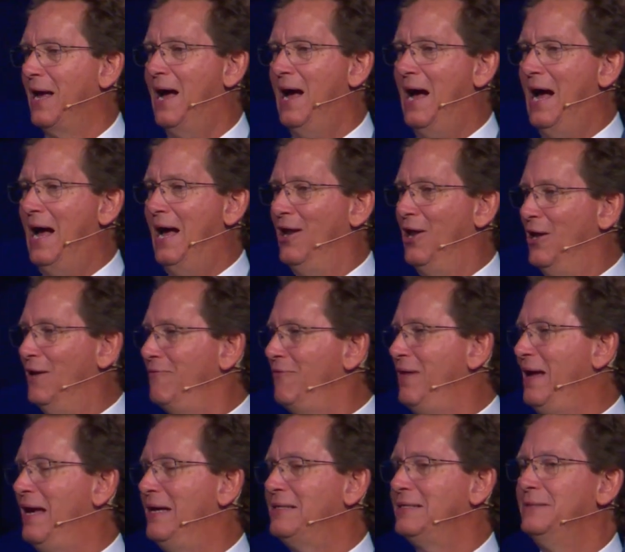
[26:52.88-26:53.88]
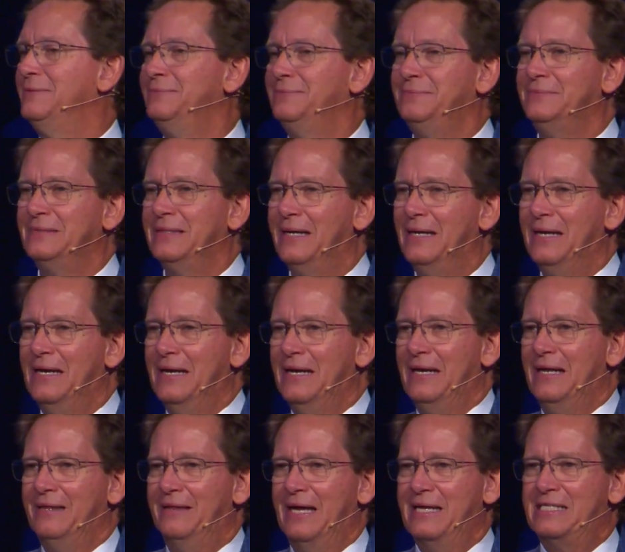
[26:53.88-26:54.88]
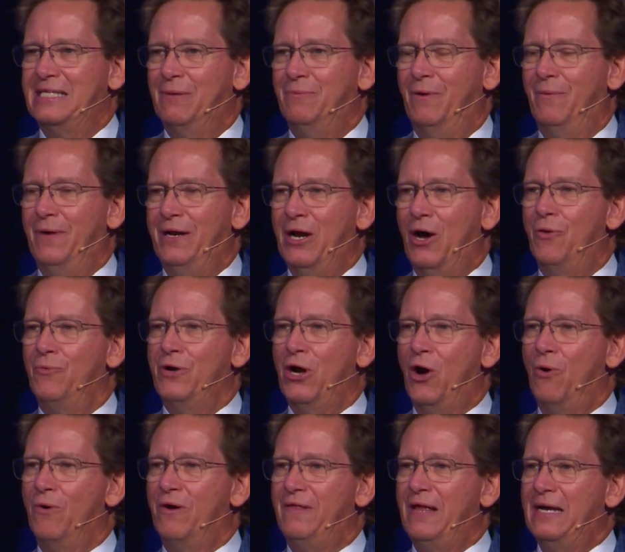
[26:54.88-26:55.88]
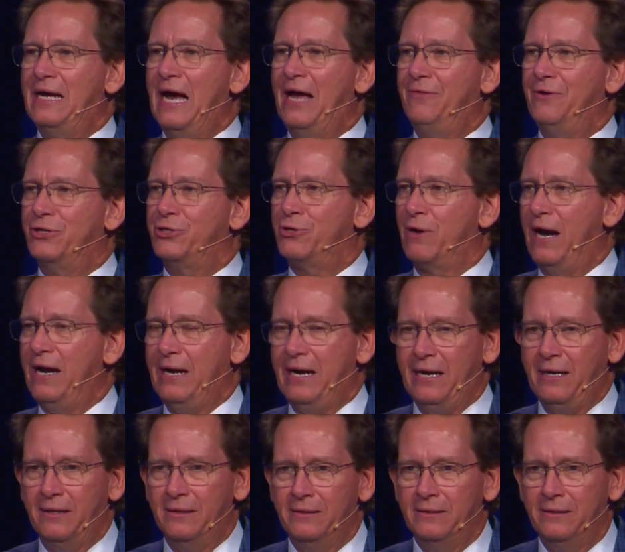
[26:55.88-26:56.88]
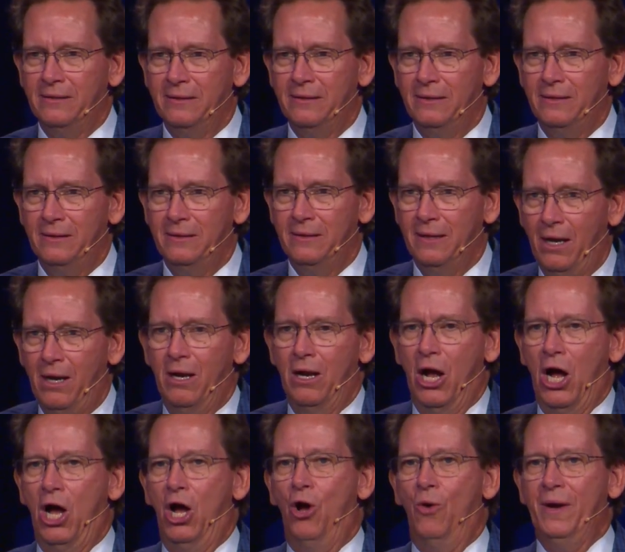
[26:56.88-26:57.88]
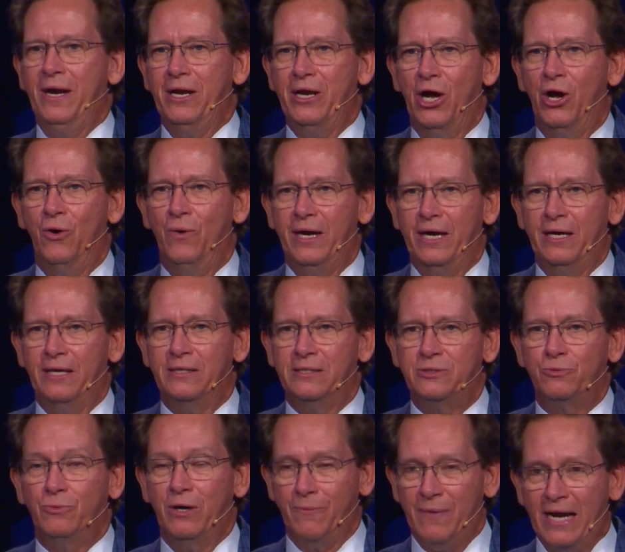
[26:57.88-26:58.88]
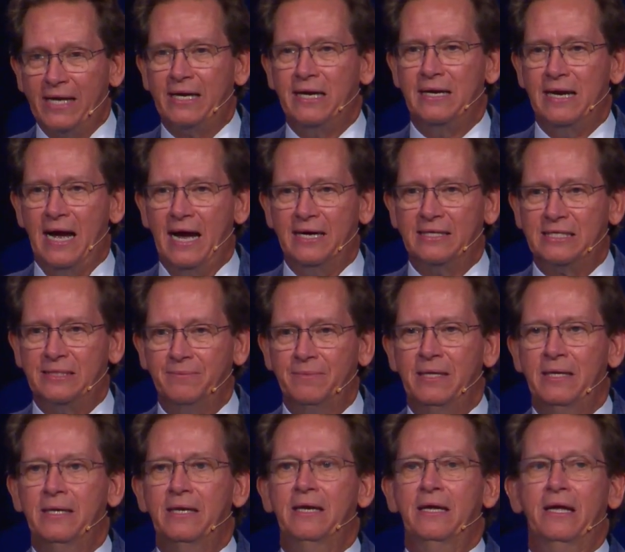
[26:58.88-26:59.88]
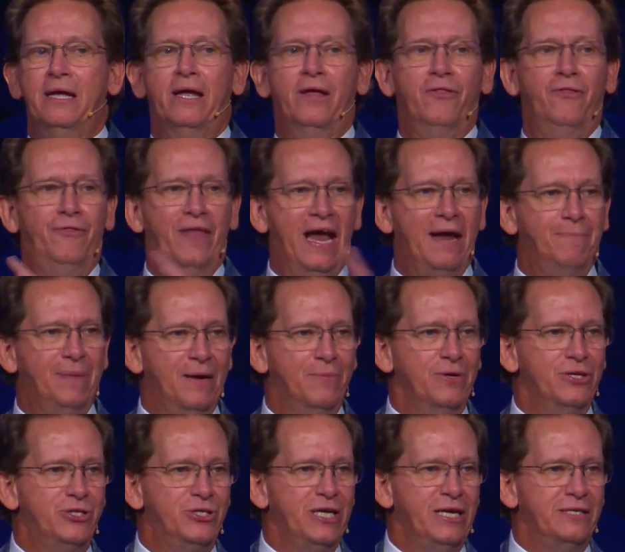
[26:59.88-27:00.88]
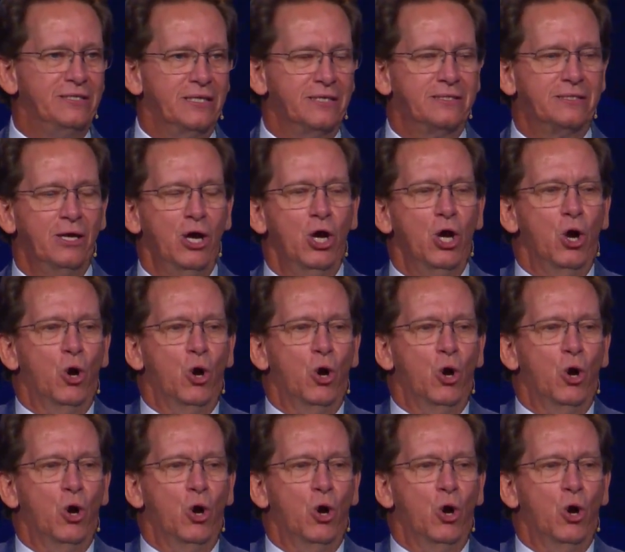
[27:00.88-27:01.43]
I love that. They said, Well, we don't know where they got their training. All we know is we recognize them, they've been with Jesus.